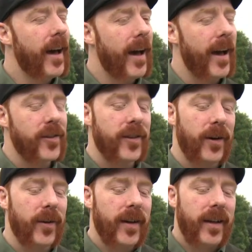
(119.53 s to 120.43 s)
Uh,
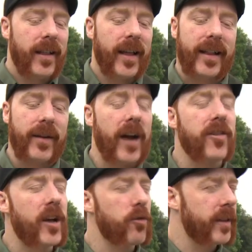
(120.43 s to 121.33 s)
so like our
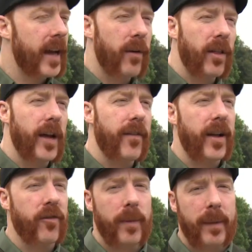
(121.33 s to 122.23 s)
schedule now in live
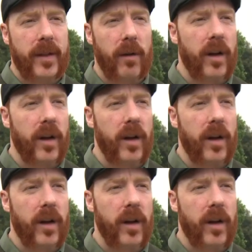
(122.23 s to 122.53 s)
events for people don't